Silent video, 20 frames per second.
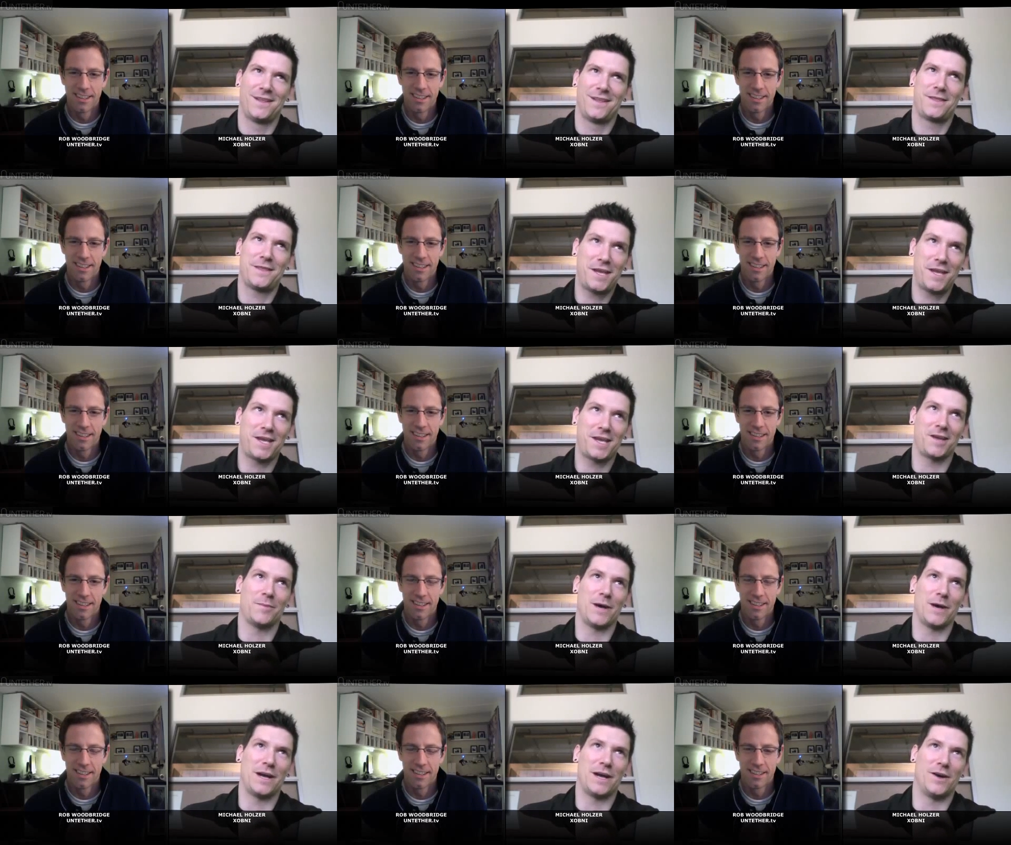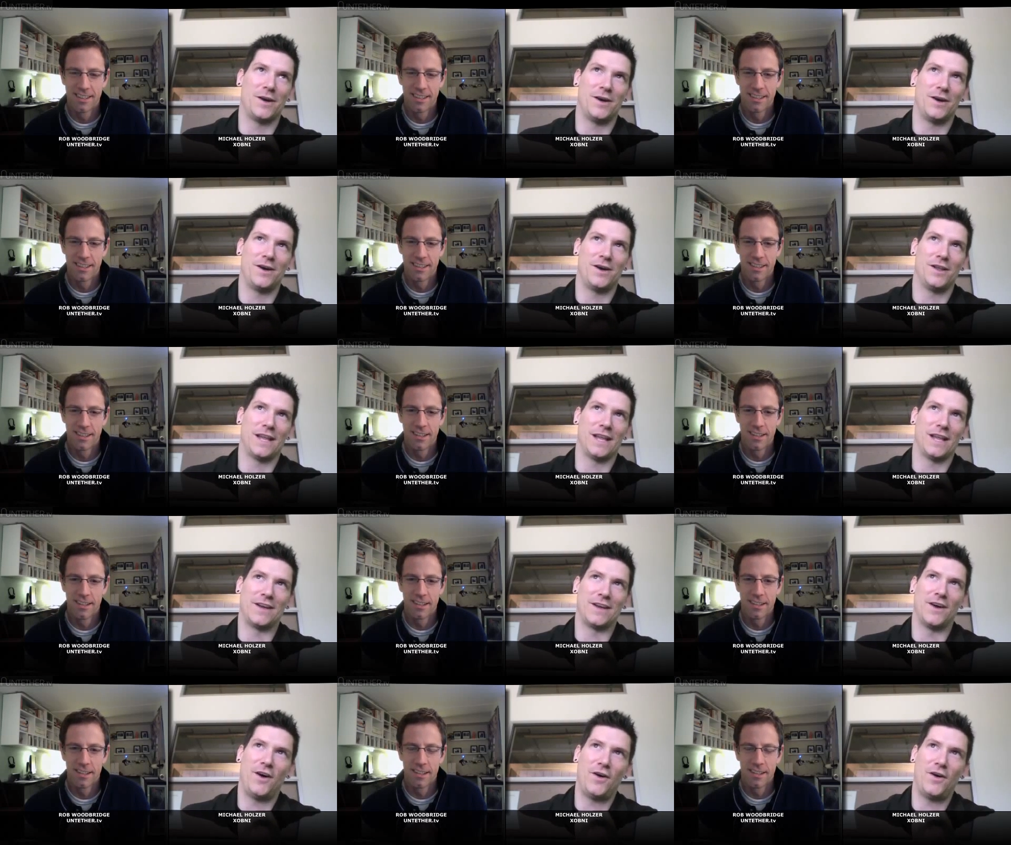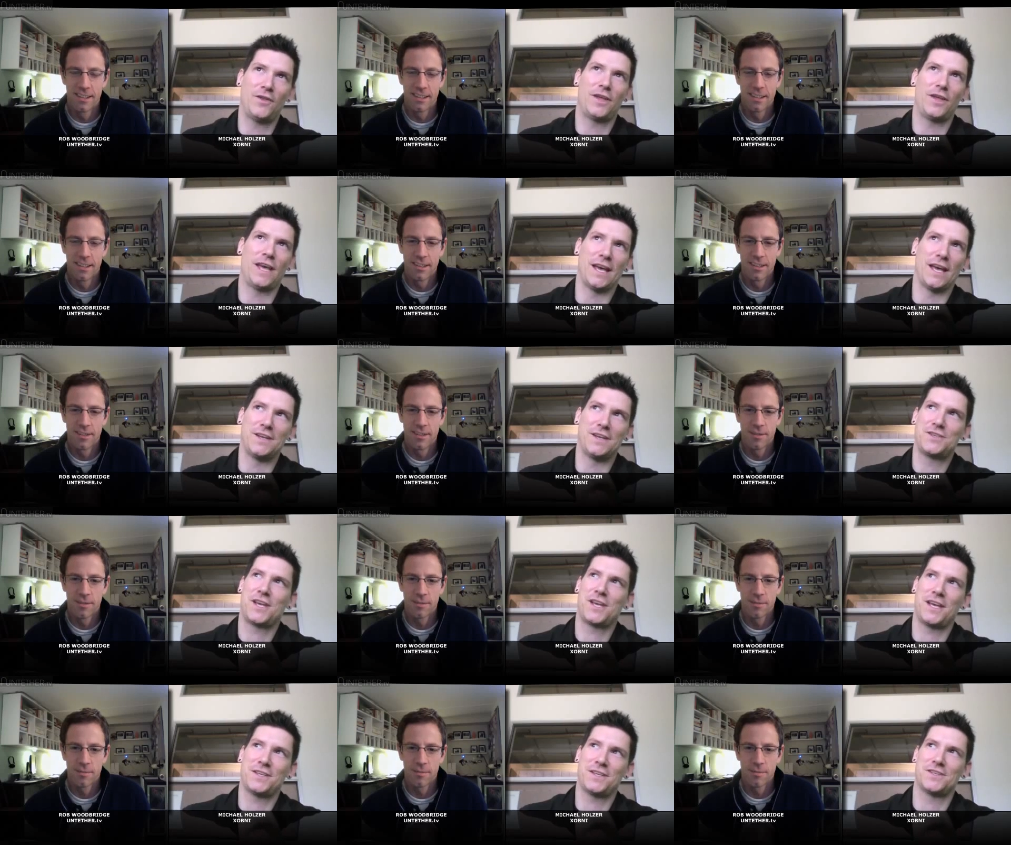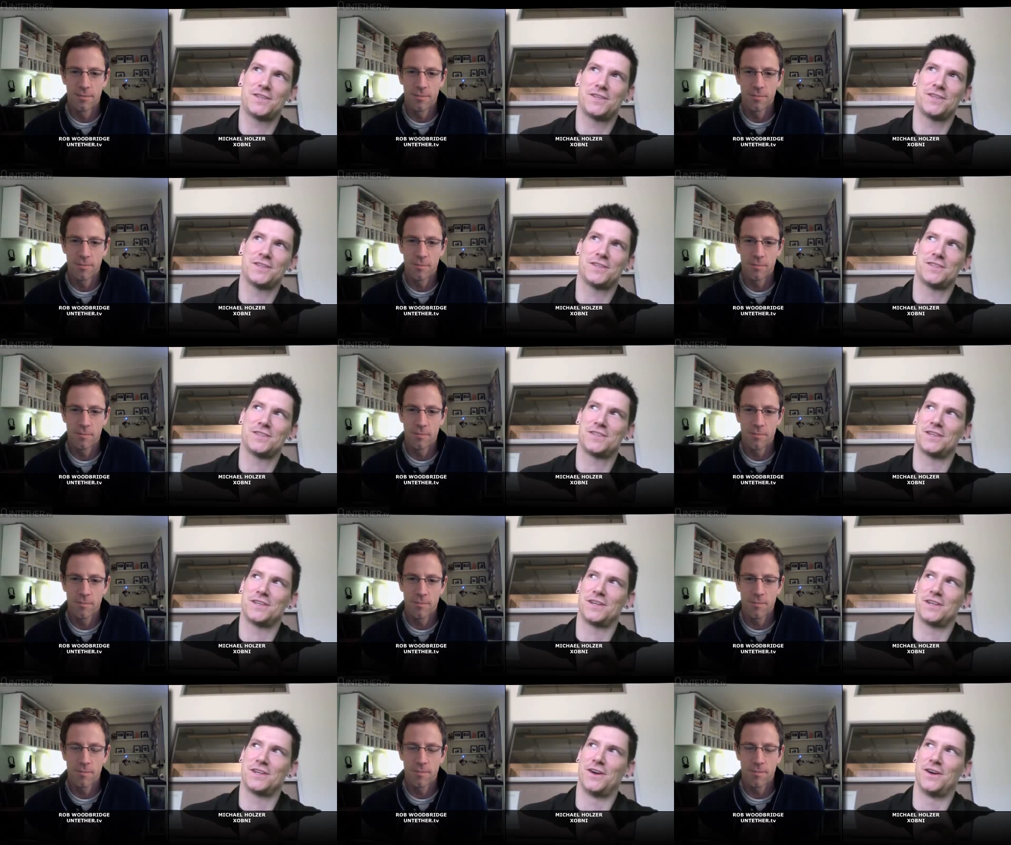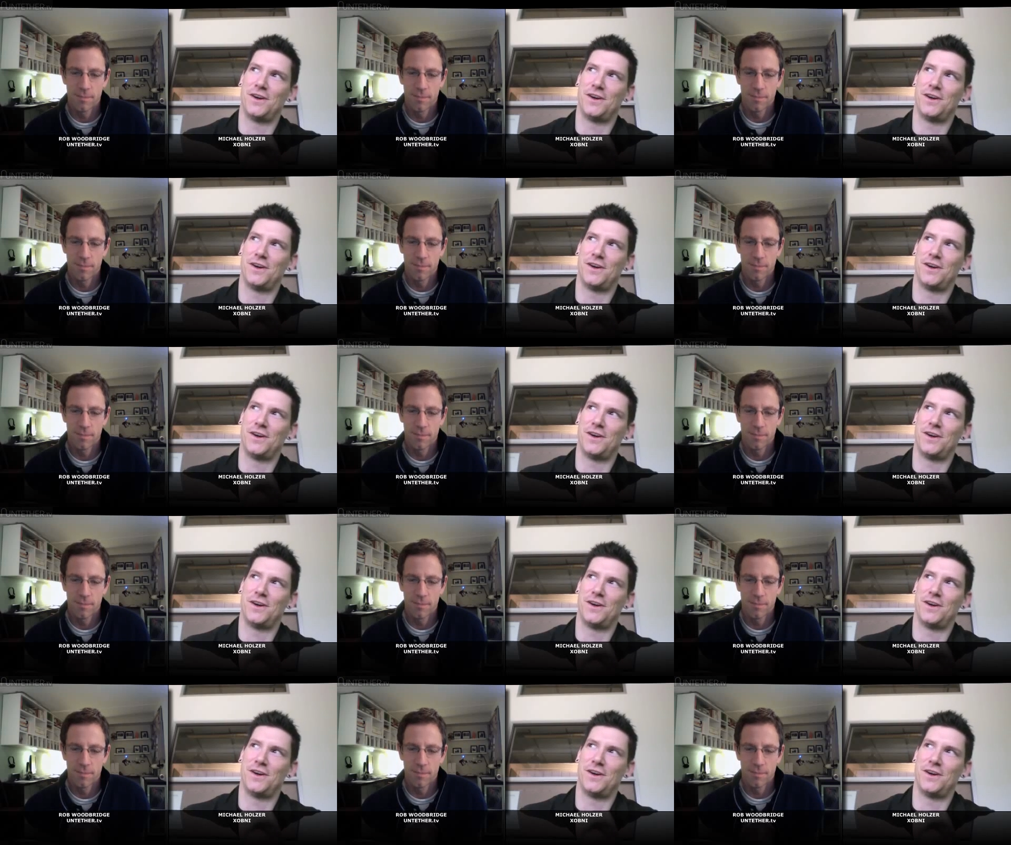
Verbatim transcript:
Speaker 1: thinking about like all the edge cases and all